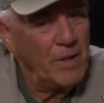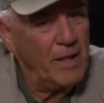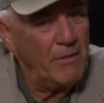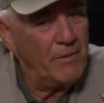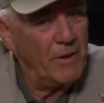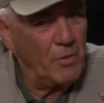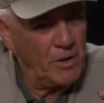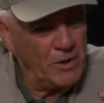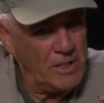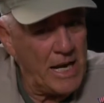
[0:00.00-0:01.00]
if there were
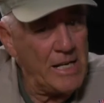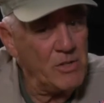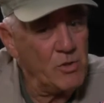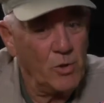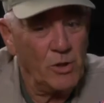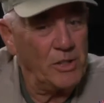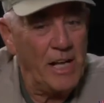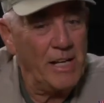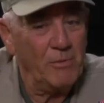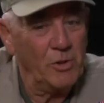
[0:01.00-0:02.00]
dangerous
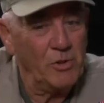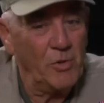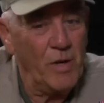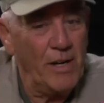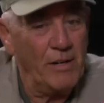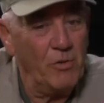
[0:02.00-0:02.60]
animals around,